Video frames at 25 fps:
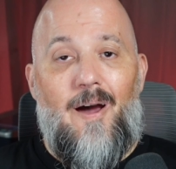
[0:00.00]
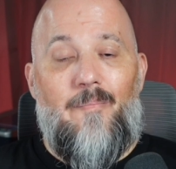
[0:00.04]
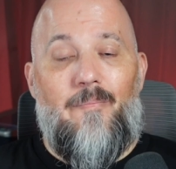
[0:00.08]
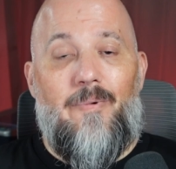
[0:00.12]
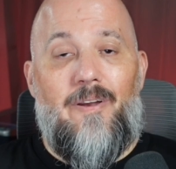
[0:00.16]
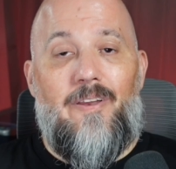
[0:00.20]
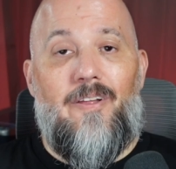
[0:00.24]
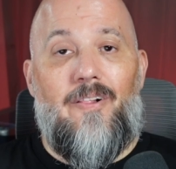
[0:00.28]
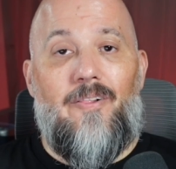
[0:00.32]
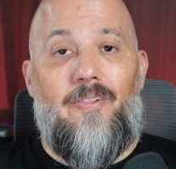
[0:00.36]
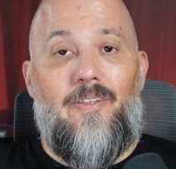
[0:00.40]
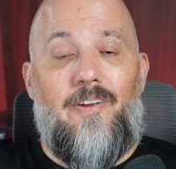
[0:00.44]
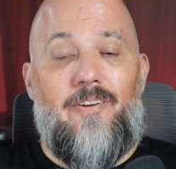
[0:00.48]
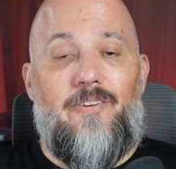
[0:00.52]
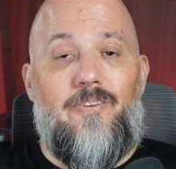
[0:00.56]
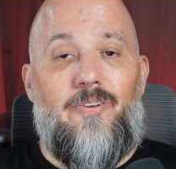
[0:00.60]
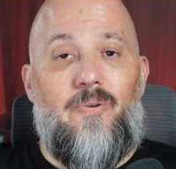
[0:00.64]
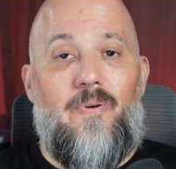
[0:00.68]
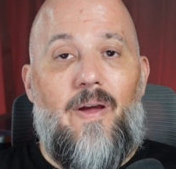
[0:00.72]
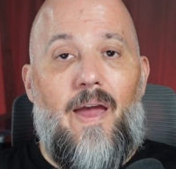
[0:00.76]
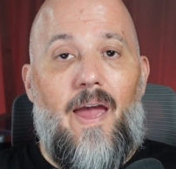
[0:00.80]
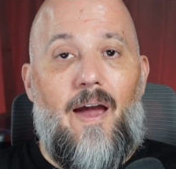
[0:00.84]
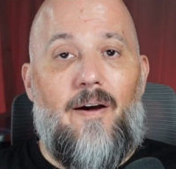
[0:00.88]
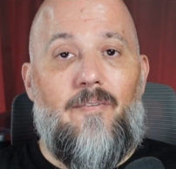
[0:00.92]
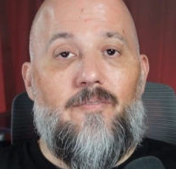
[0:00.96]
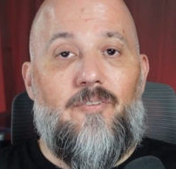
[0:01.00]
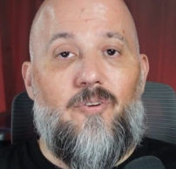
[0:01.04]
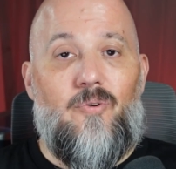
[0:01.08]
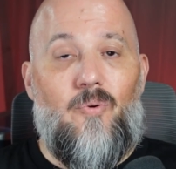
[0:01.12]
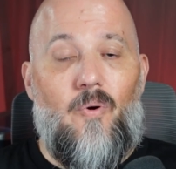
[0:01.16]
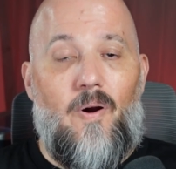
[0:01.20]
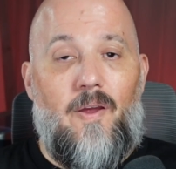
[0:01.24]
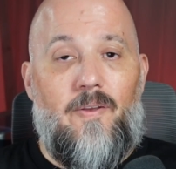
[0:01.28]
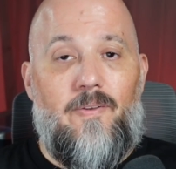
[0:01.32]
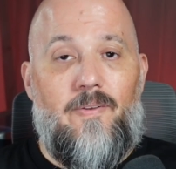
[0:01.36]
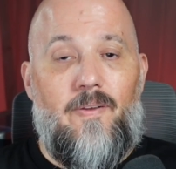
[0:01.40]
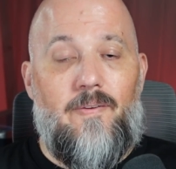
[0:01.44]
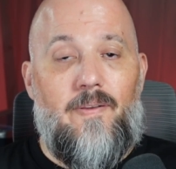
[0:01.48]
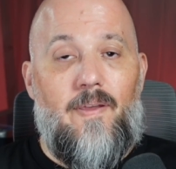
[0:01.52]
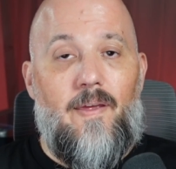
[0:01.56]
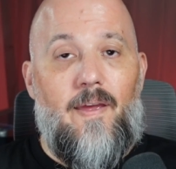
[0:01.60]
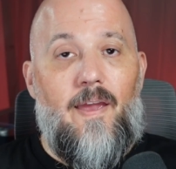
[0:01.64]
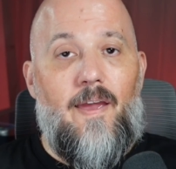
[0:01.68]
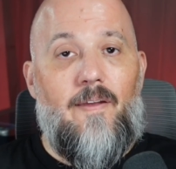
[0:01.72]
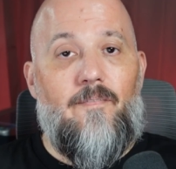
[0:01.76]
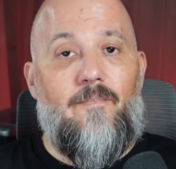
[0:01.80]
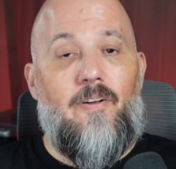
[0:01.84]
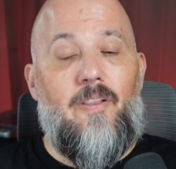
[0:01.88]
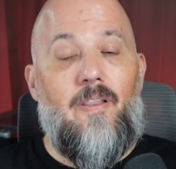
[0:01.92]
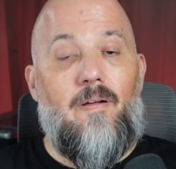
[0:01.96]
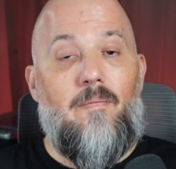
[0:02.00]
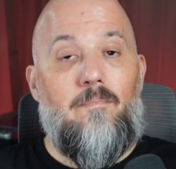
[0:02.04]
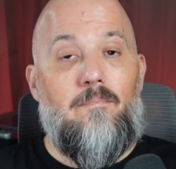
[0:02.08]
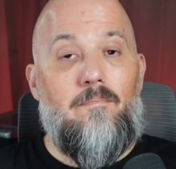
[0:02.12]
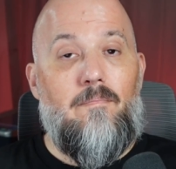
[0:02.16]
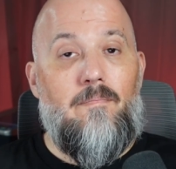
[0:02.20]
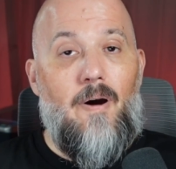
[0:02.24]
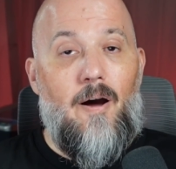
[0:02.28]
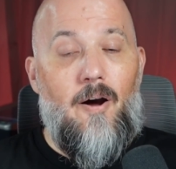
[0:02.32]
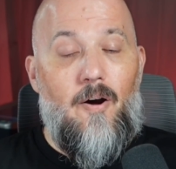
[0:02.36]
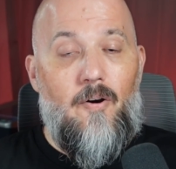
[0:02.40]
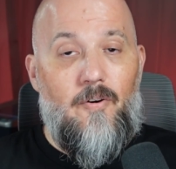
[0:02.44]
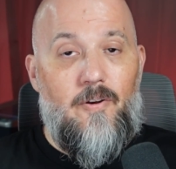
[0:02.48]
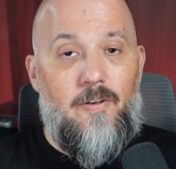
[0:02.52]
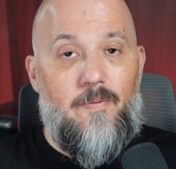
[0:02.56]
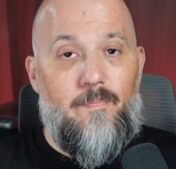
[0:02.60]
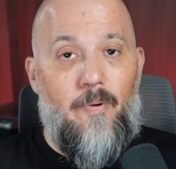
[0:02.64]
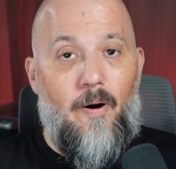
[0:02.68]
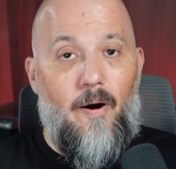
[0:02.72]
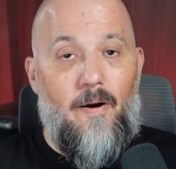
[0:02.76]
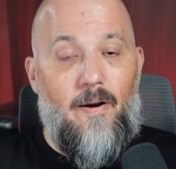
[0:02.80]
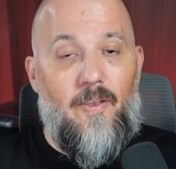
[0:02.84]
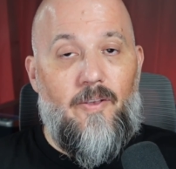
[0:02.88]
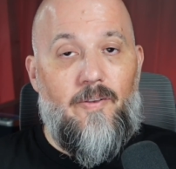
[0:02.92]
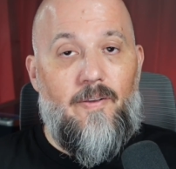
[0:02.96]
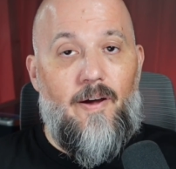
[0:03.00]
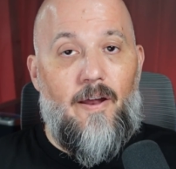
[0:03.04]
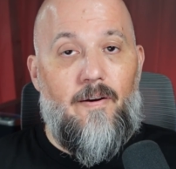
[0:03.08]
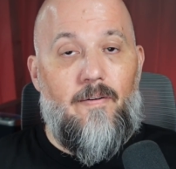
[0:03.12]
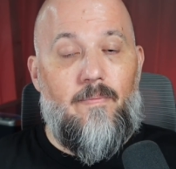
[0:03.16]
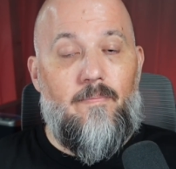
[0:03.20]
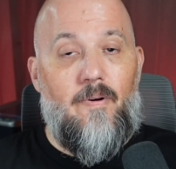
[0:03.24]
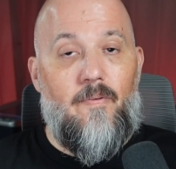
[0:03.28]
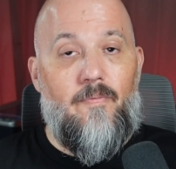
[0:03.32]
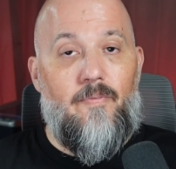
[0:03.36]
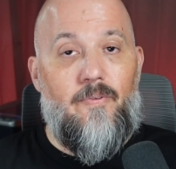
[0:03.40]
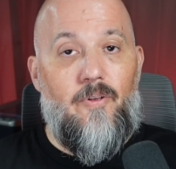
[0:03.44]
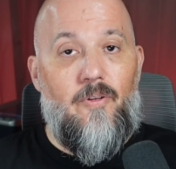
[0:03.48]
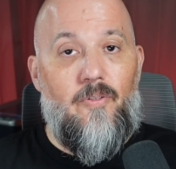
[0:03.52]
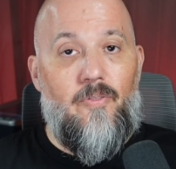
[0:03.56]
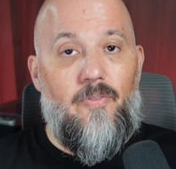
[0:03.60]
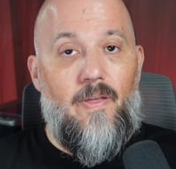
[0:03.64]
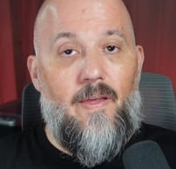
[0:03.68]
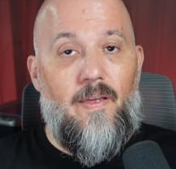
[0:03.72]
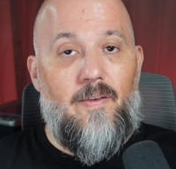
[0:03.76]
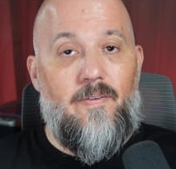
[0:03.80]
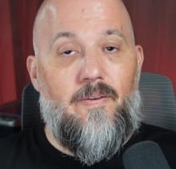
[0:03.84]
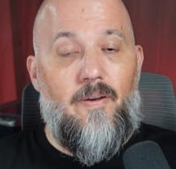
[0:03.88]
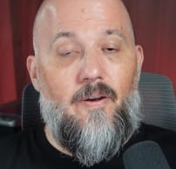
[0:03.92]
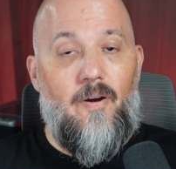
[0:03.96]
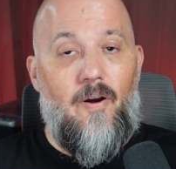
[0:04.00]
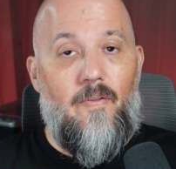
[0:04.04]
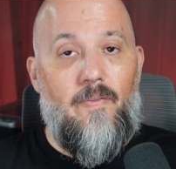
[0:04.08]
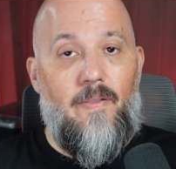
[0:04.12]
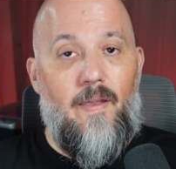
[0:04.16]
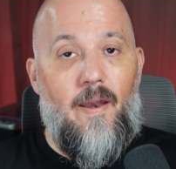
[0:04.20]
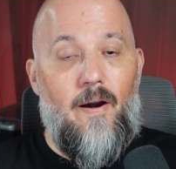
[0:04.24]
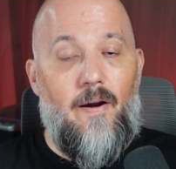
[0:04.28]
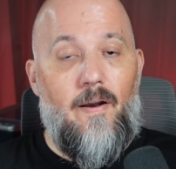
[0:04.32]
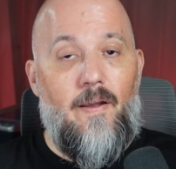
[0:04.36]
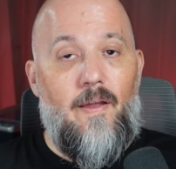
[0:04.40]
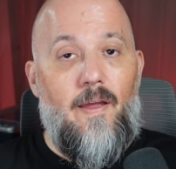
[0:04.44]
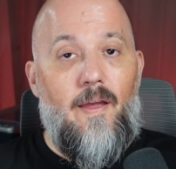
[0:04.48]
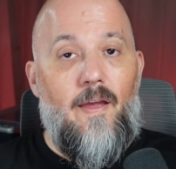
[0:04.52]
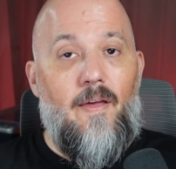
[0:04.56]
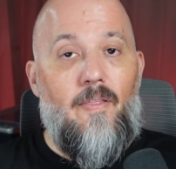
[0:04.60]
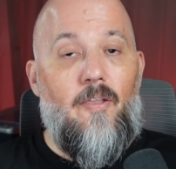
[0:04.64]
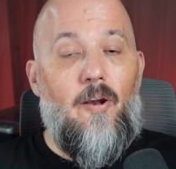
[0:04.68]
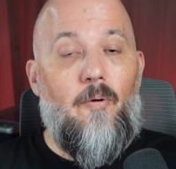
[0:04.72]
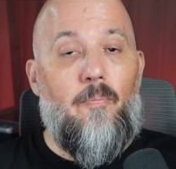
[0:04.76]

But at least you have choices, and for the most part, aside from a few things here and there, they're